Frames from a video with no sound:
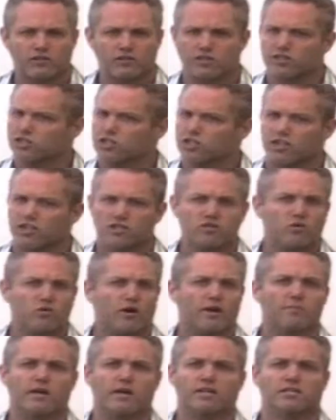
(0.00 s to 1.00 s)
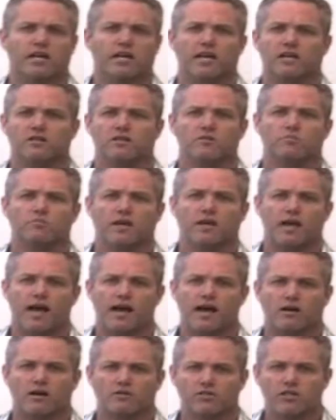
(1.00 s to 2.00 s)
because she doesn't want to maintain the big
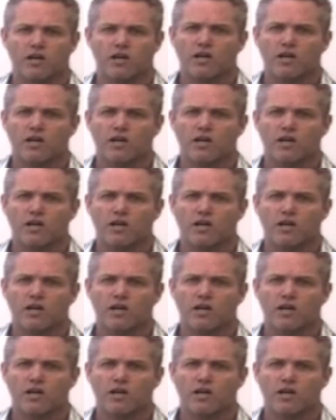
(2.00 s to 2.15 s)
house,